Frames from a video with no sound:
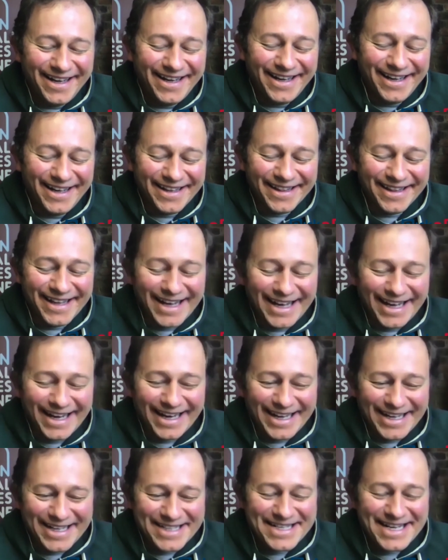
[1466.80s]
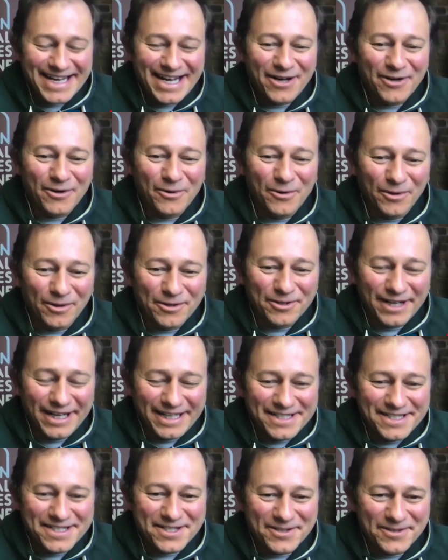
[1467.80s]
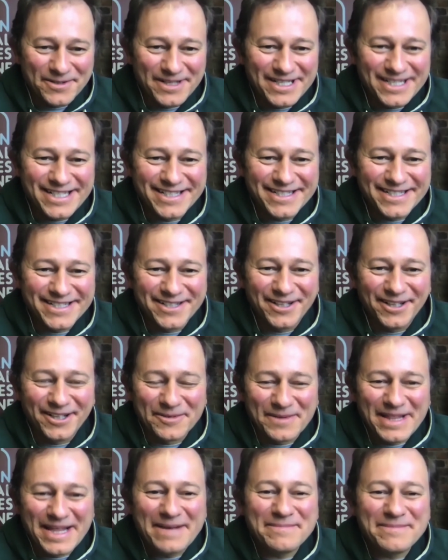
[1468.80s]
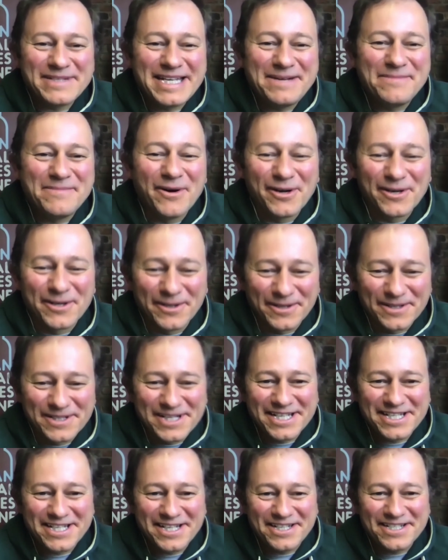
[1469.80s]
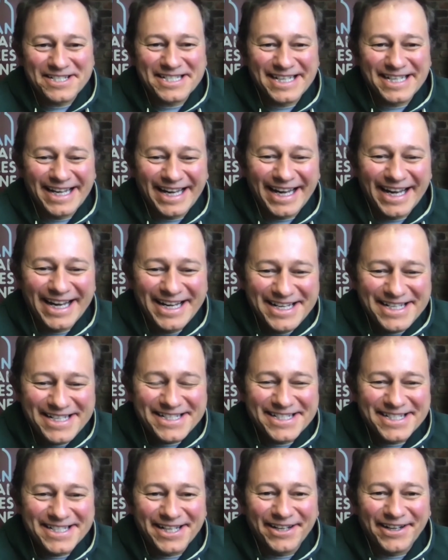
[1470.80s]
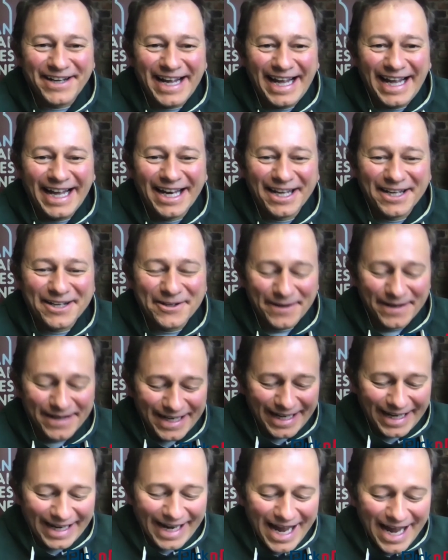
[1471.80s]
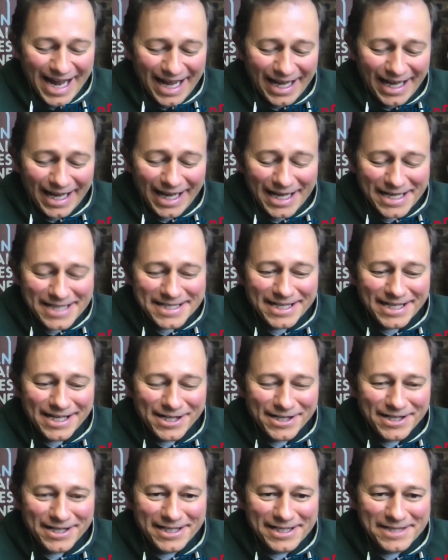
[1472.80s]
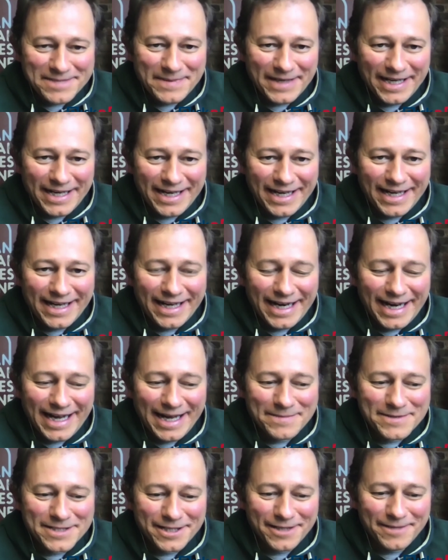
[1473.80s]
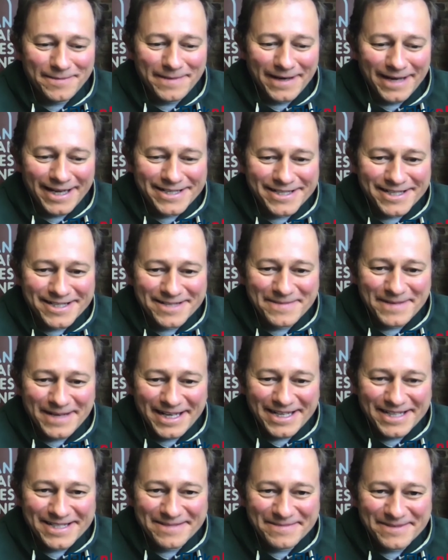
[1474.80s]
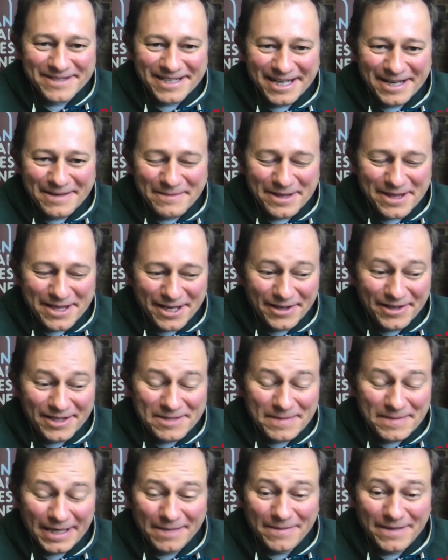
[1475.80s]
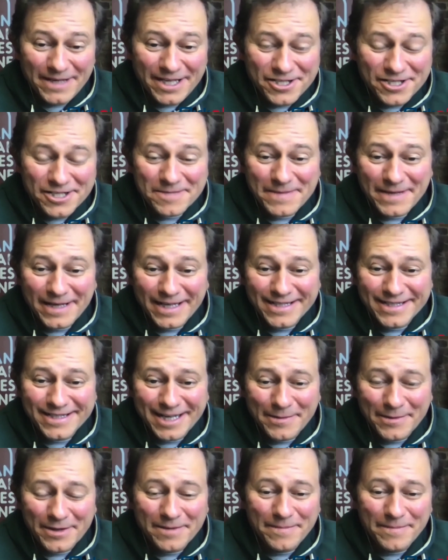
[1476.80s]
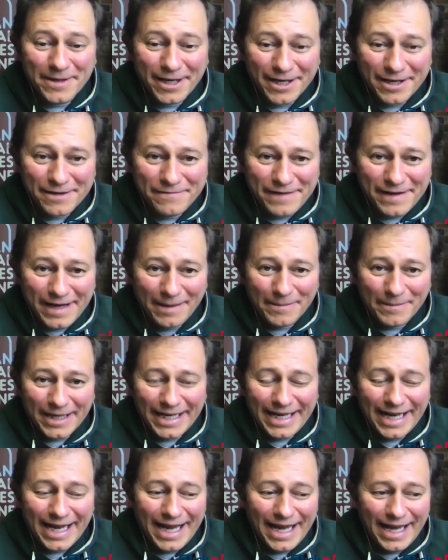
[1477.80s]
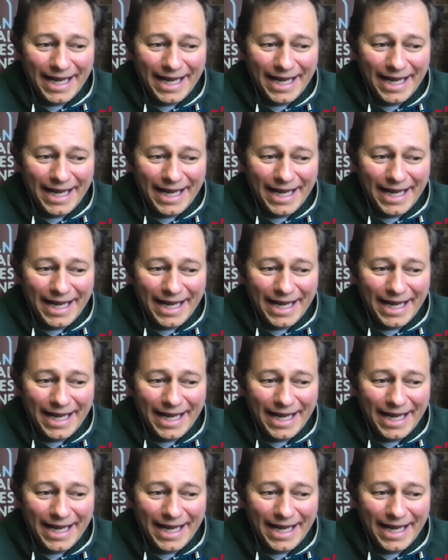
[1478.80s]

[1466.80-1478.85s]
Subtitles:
And that is how all great stories are told, with empty bottles, as you say so eloquently. Schalk, it's been an absolute pleasure spending some time with you. It's been a pleasure spending time with the Burger family.